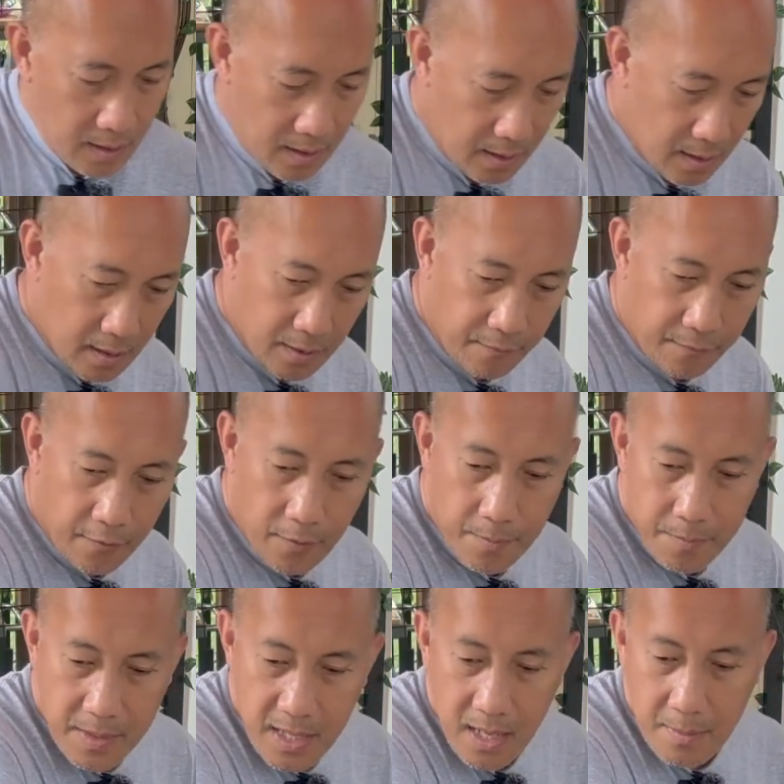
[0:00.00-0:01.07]
And for
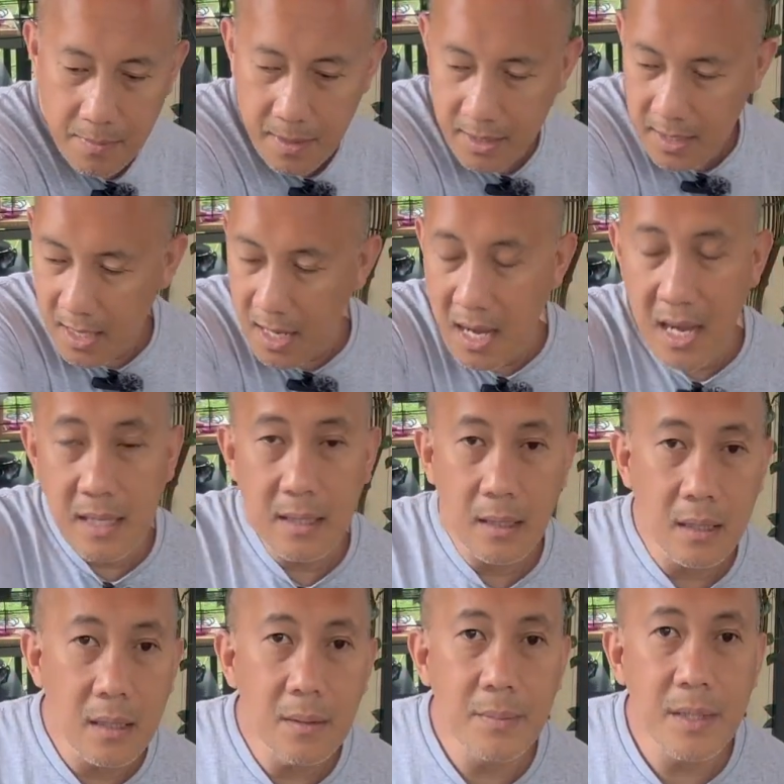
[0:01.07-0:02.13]
me, I'm gonna add a
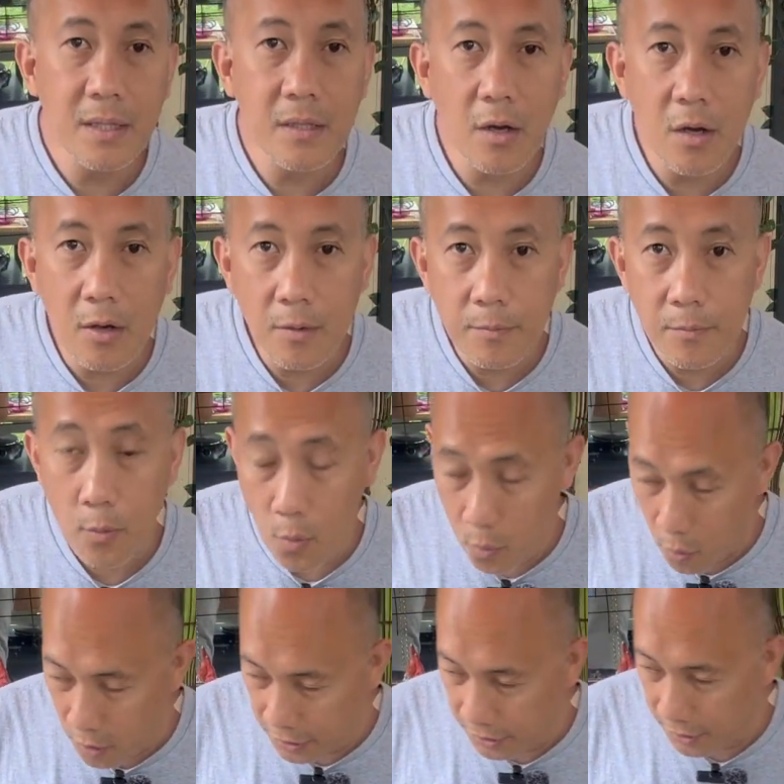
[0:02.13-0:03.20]
little bit of
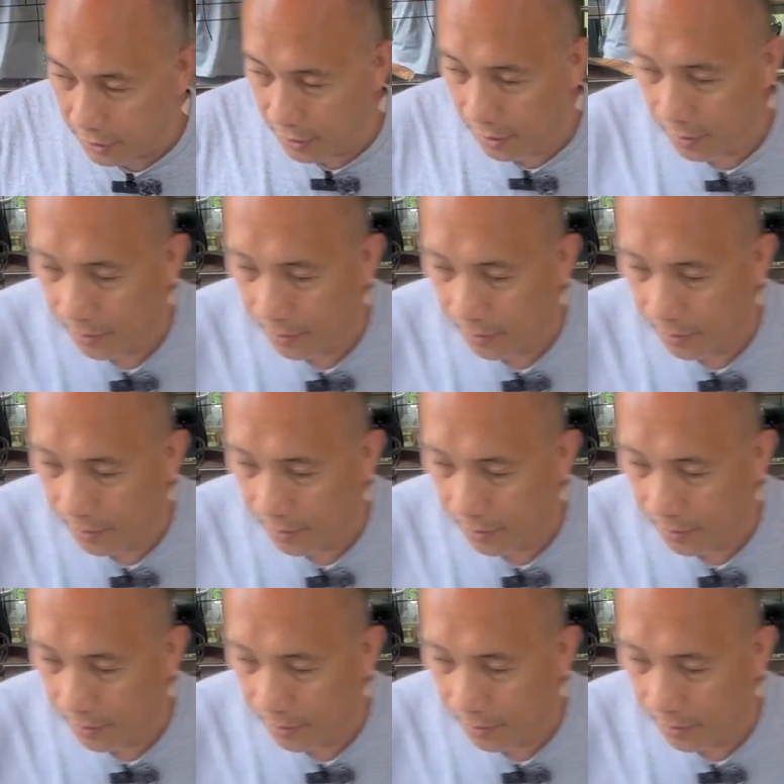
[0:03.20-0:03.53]
water.